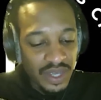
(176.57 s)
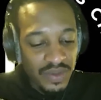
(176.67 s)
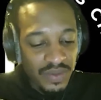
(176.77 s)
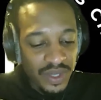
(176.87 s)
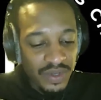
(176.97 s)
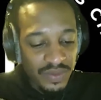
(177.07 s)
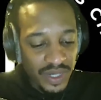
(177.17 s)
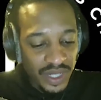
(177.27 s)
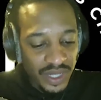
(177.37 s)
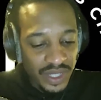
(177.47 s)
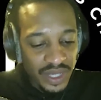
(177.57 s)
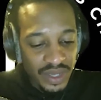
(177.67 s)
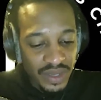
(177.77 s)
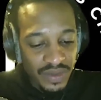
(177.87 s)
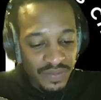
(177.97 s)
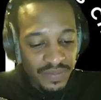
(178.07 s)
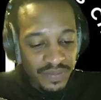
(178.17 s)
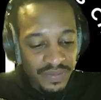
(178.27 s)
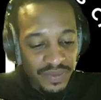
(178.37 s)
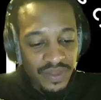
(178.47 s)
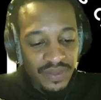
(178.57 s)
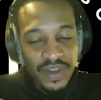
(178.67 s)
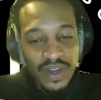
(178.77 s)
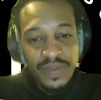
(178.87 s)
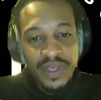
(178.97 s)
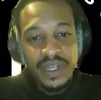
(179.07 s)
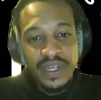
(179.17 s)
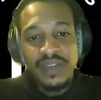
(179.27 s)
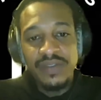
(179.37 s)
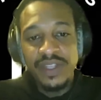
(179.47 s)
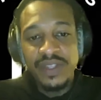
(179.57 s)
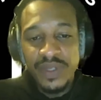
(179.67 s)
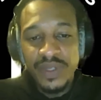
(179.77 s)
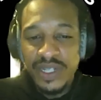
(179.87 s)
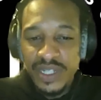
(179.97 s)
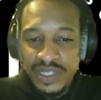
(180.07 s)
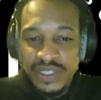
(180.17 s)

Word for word: We're going to read the, um, the very beginning of it, then we're going to